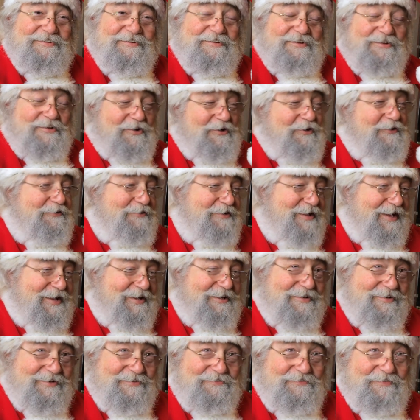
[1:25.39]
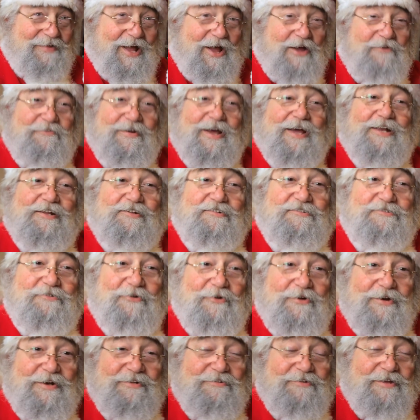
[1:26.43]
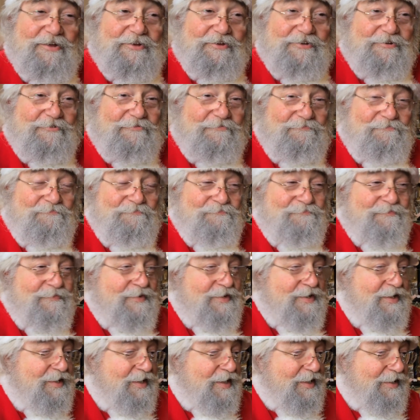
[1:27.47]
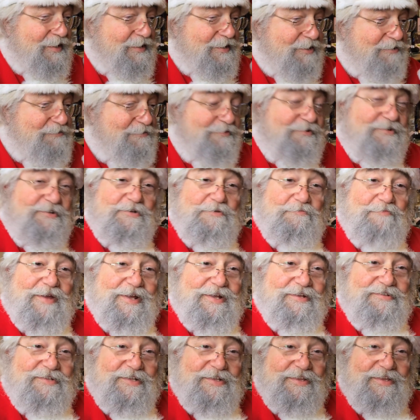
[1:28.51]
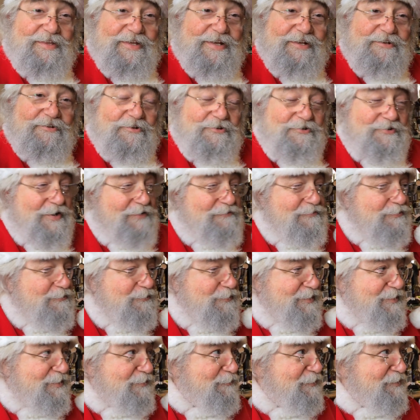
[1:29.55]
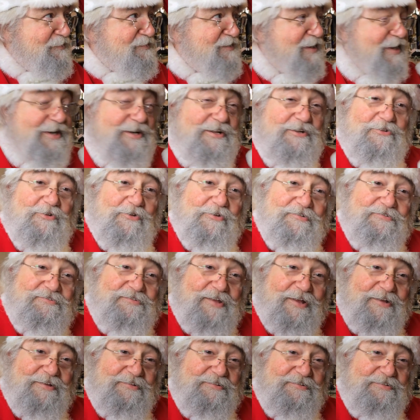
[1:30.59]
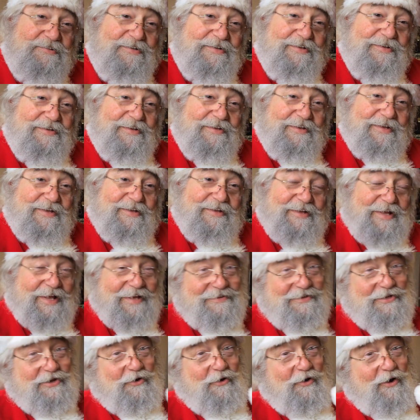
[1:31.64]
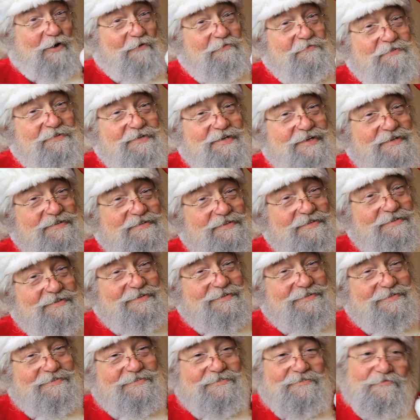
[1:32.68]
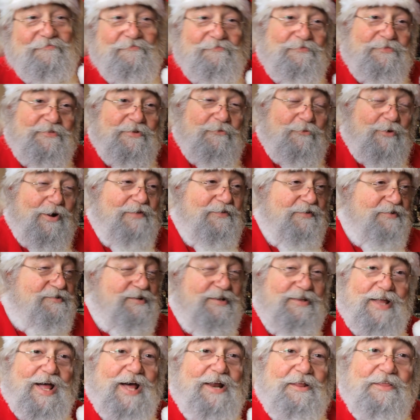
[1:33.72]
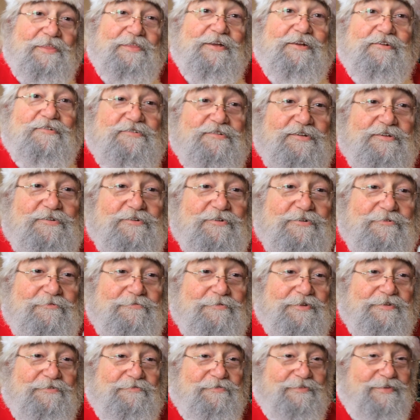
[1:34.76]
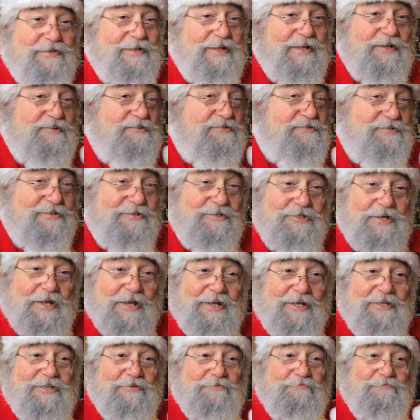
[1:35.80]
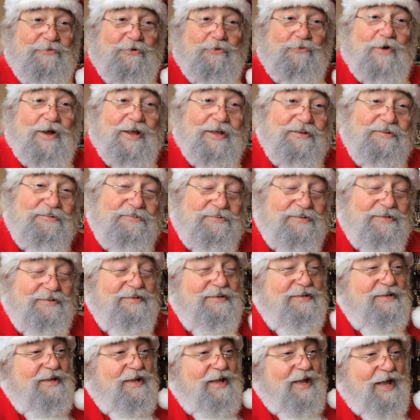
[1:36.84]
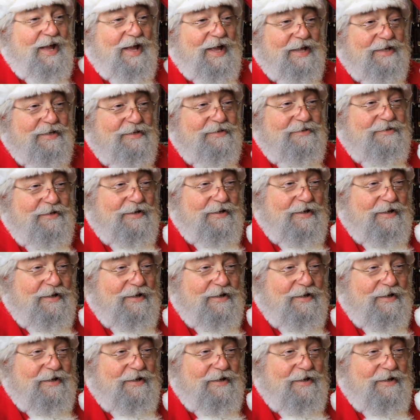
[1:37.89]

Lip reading: Okay, now I've got a story to tell you. This was an amazing thing. Did you ever wonder what Santa Claus does in the off season? Well, there's a lot of things to do with lists and checking them twice, and